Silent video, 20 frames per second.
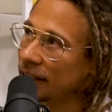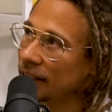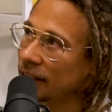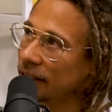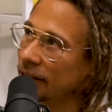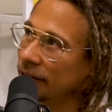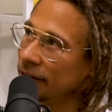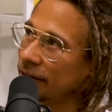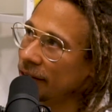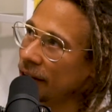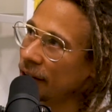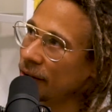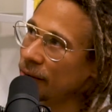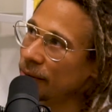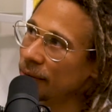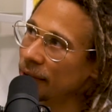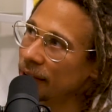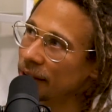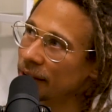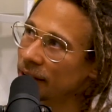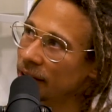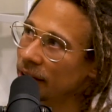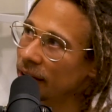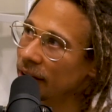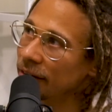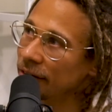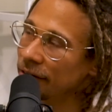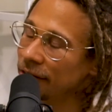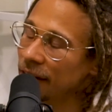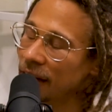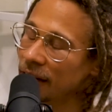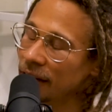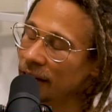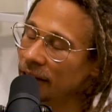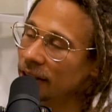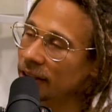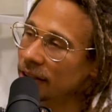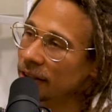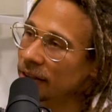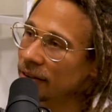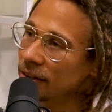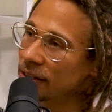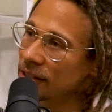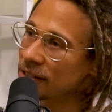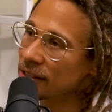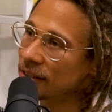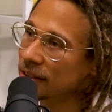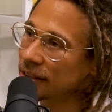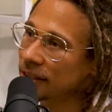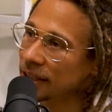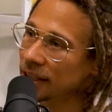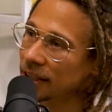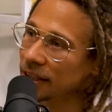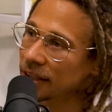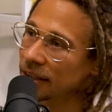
did an event with Vega recently.